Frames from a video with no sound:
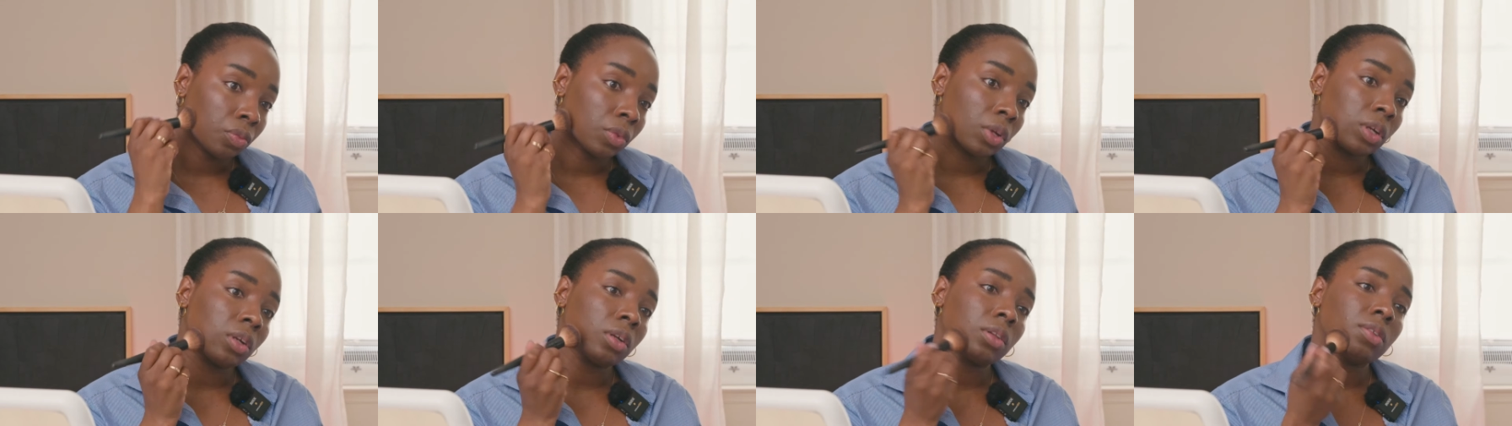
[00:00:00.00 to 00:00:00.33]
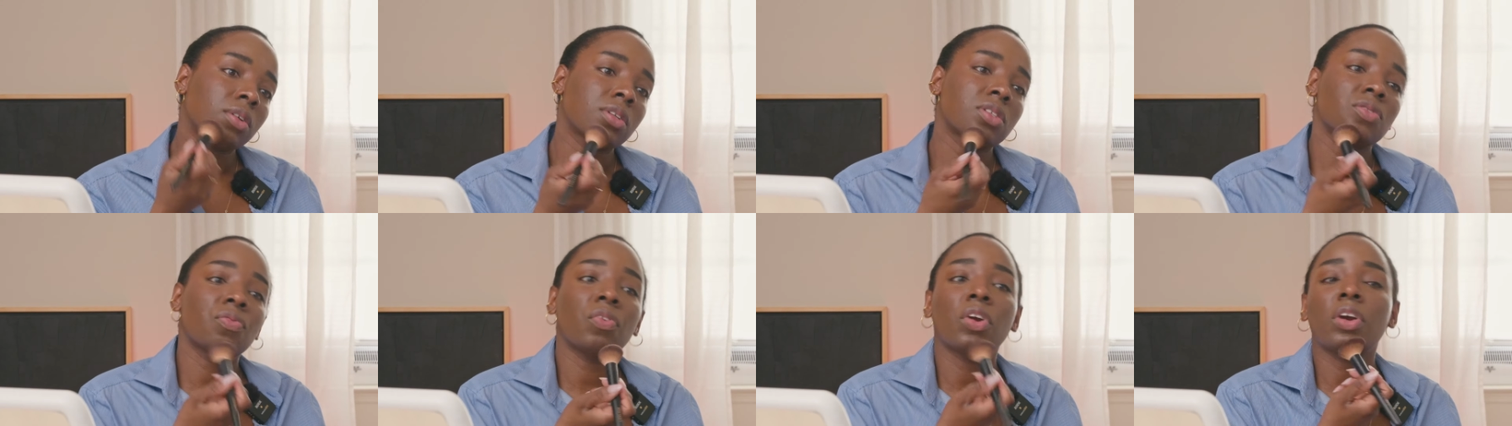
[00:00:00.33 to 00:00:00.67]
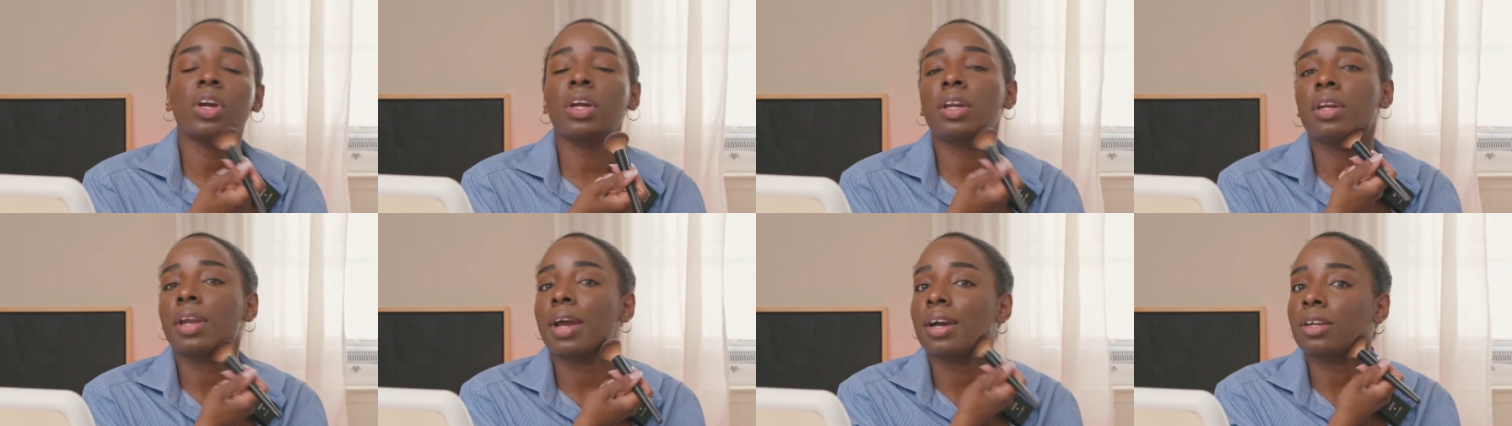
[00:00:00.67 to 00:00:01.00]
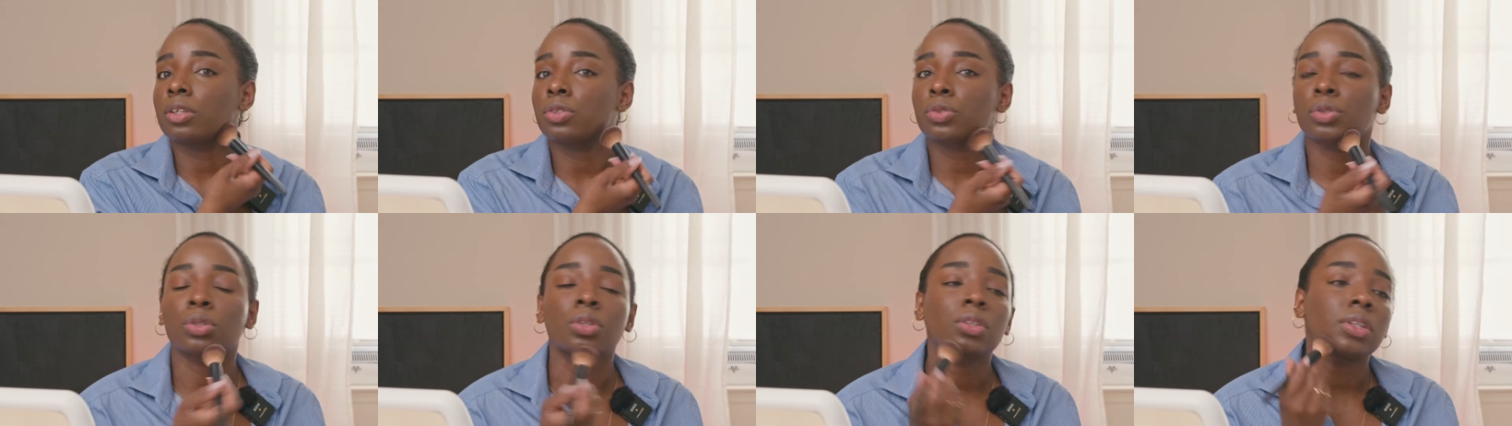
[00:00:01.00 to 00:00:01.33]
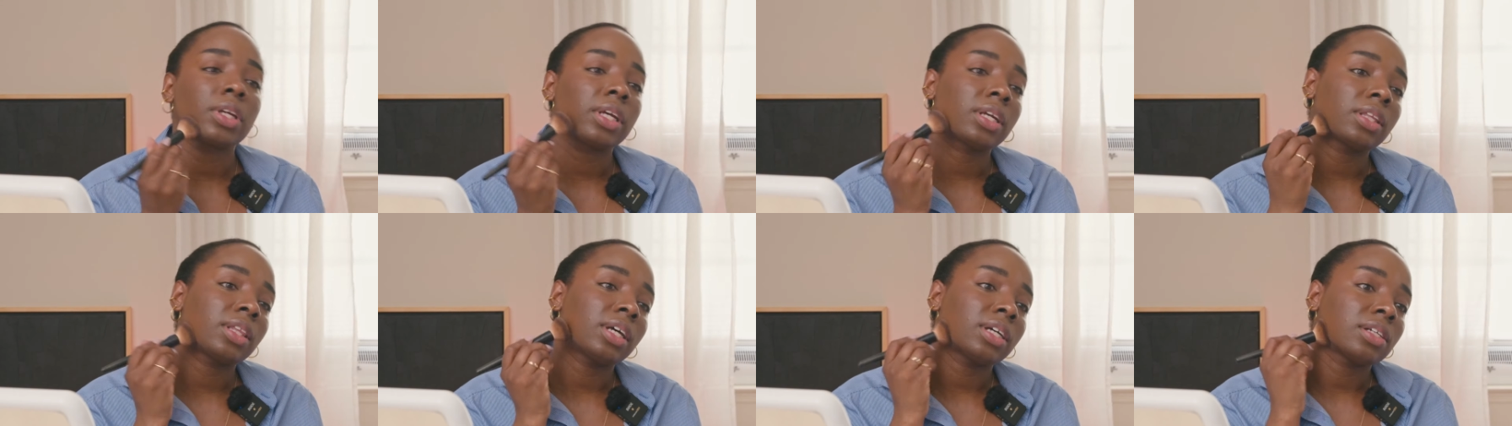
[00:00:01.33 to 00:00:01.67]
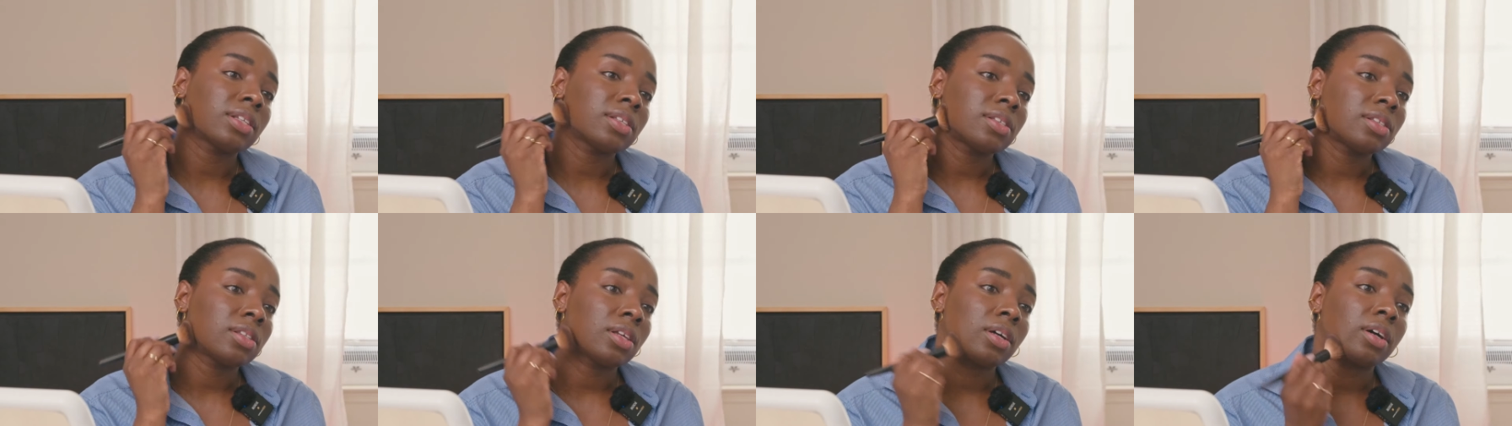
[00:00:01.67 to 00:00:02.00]
And it looks very natural. Like,
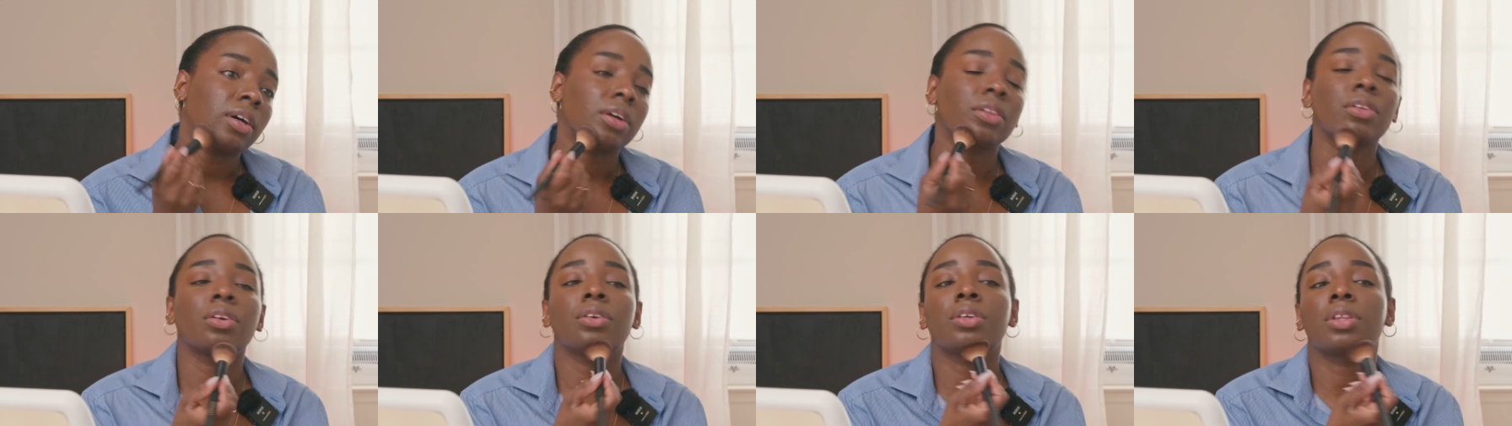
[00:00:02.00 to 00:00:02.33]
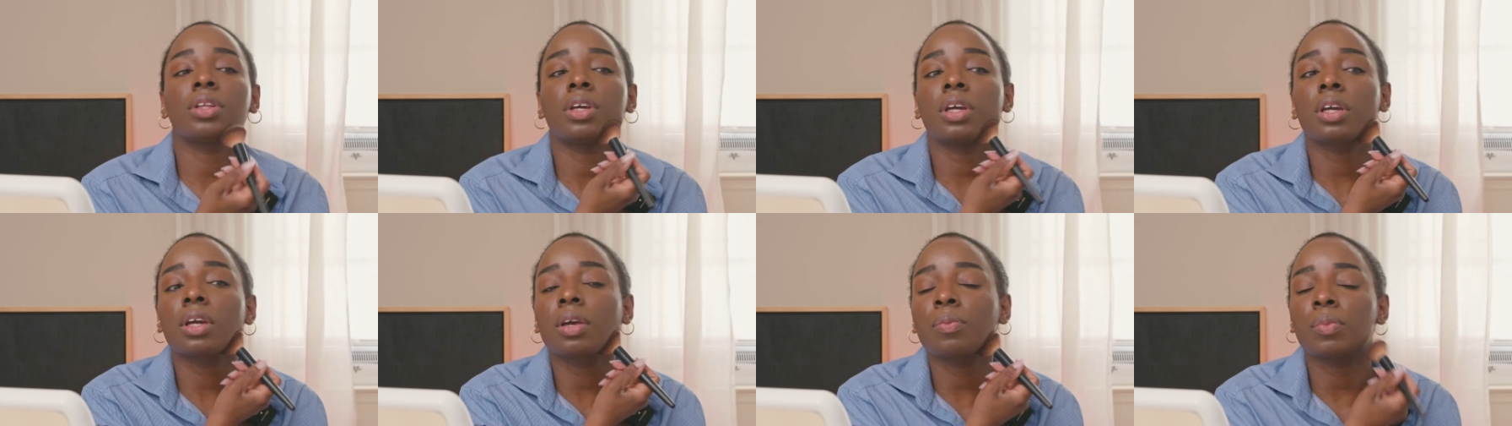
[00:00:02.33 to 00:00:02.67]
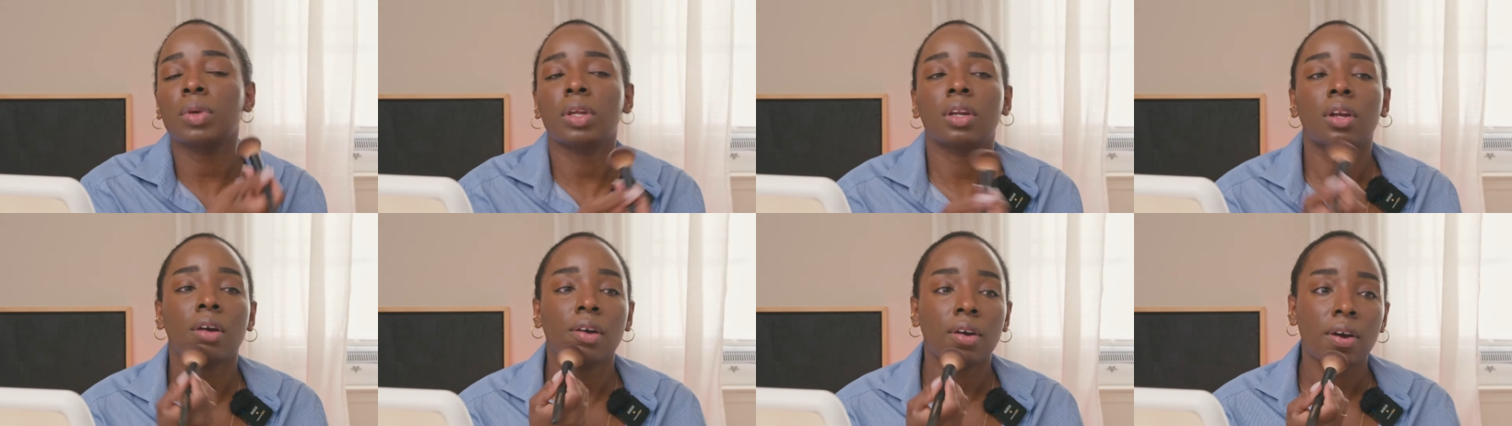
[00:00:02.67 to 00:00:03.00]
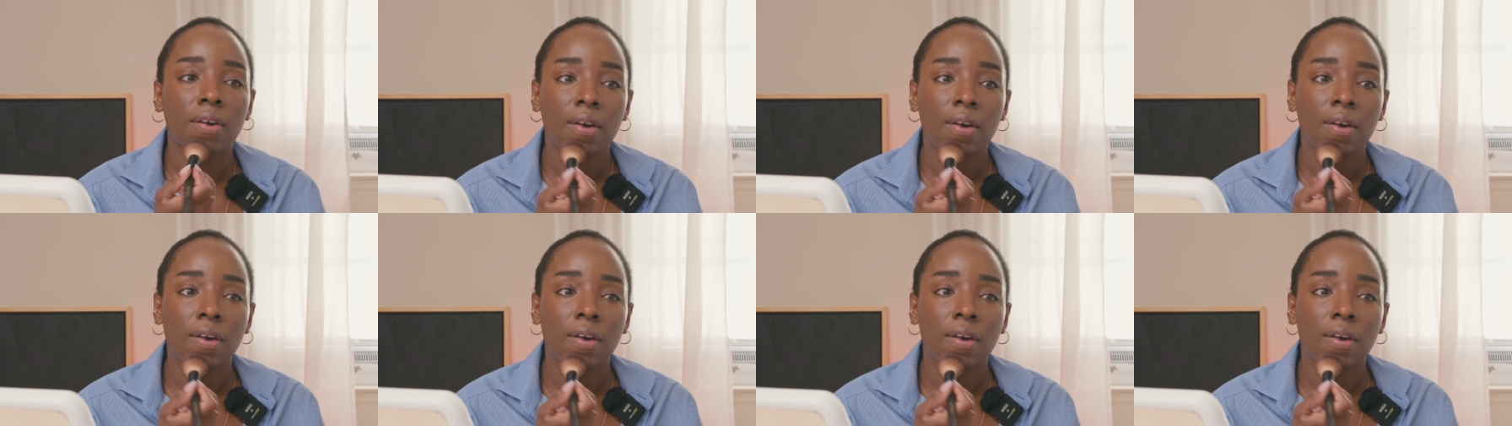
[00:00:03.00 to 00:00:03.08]
that's the other thing. I mean,